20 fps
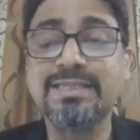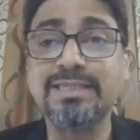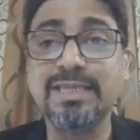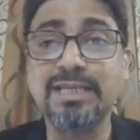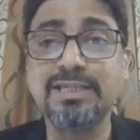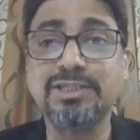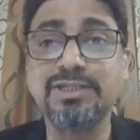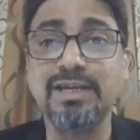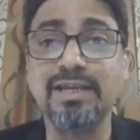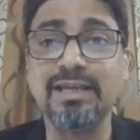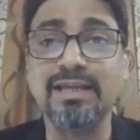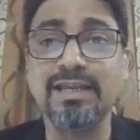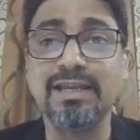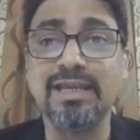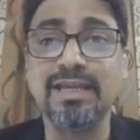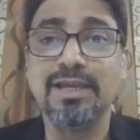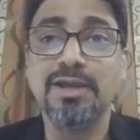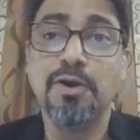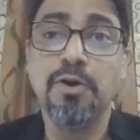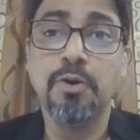60
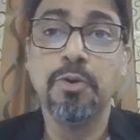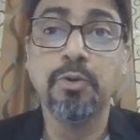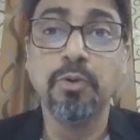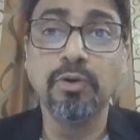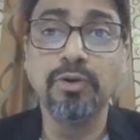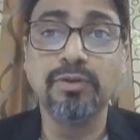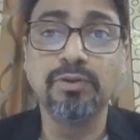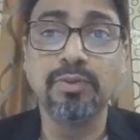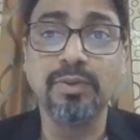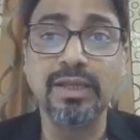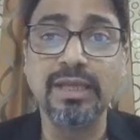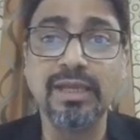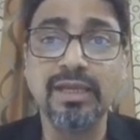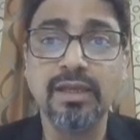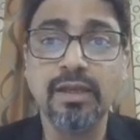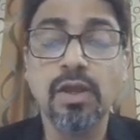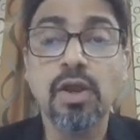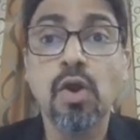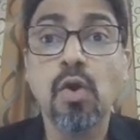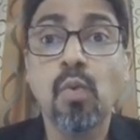degree, root
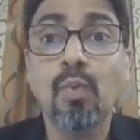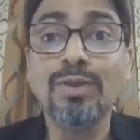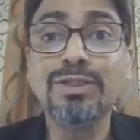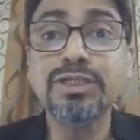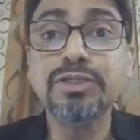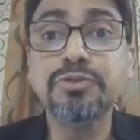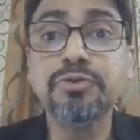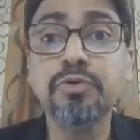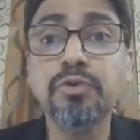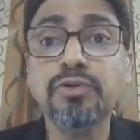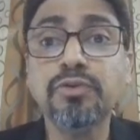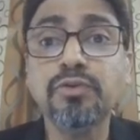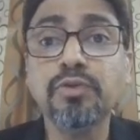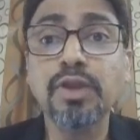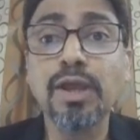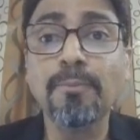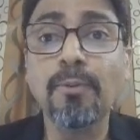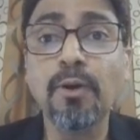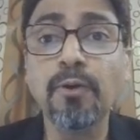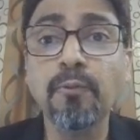3, which is root
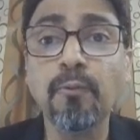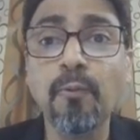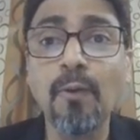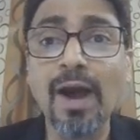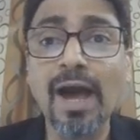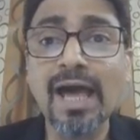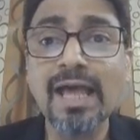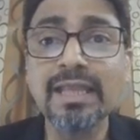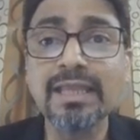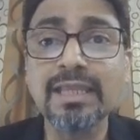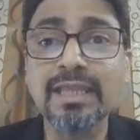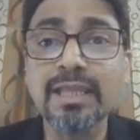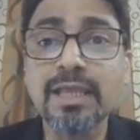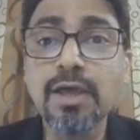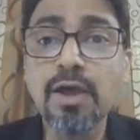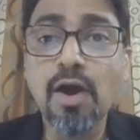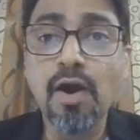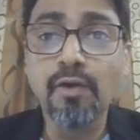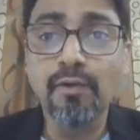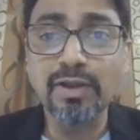3 upon
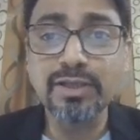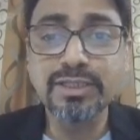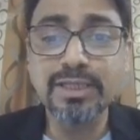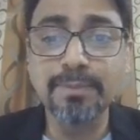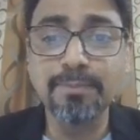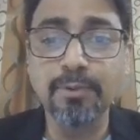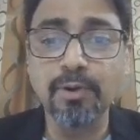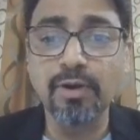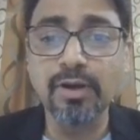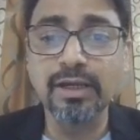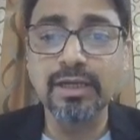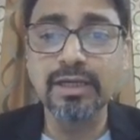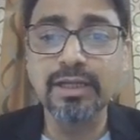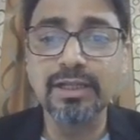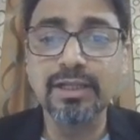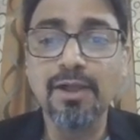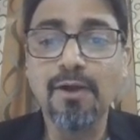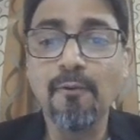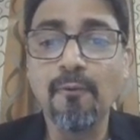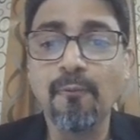1.
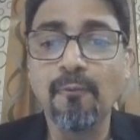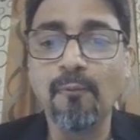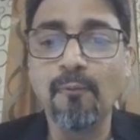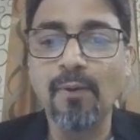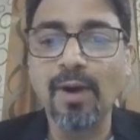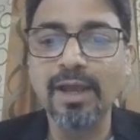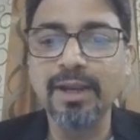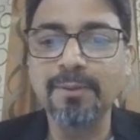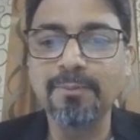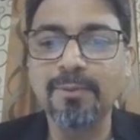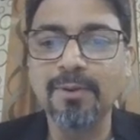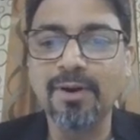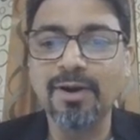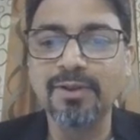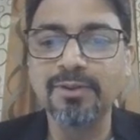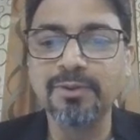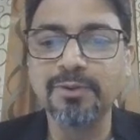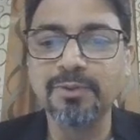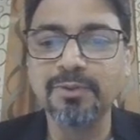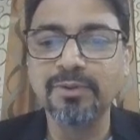Reciprocal 1
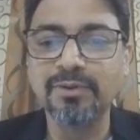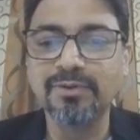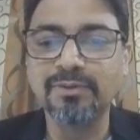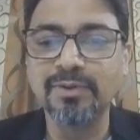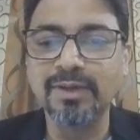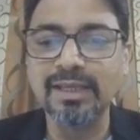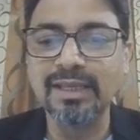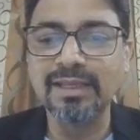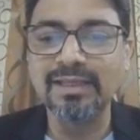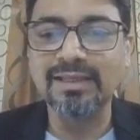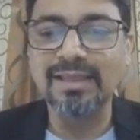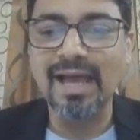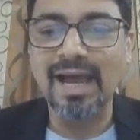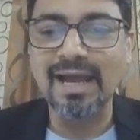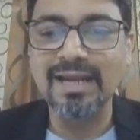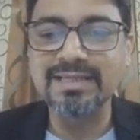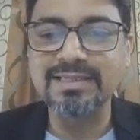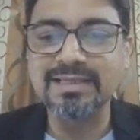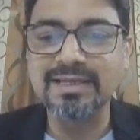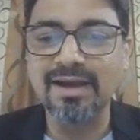upon root 3.
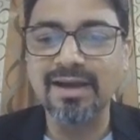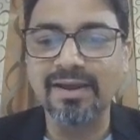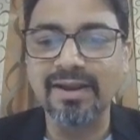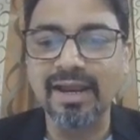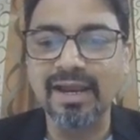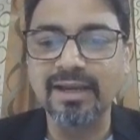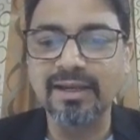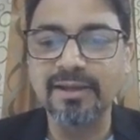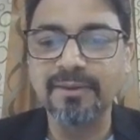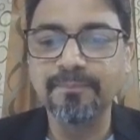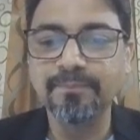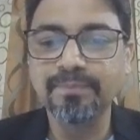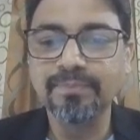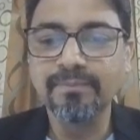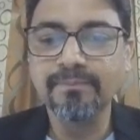That's correct.